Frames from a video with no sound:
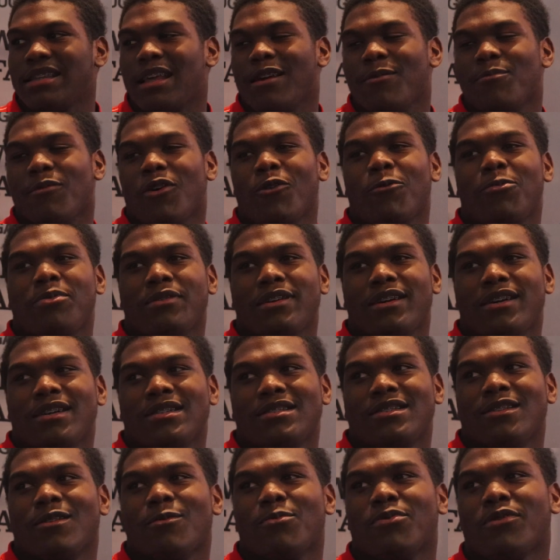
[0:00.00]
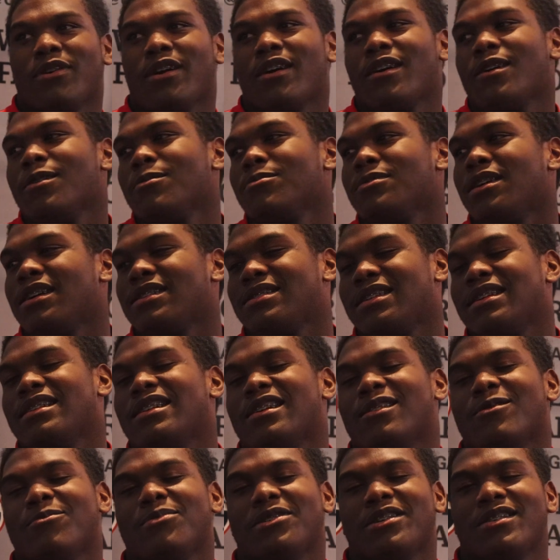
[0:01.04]
I think both players in their prime, I think
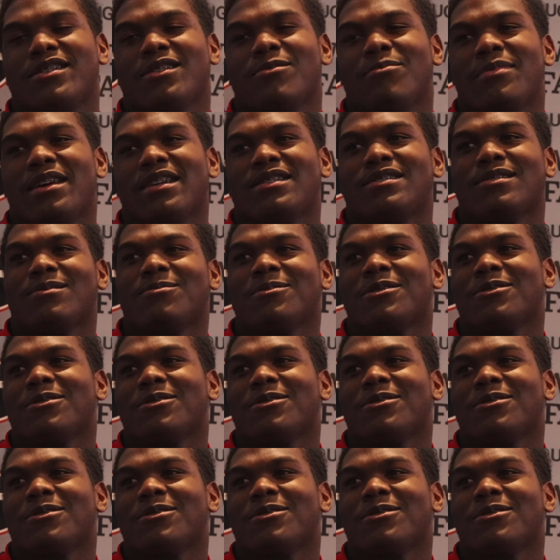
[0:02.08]
that'll be a good matchup.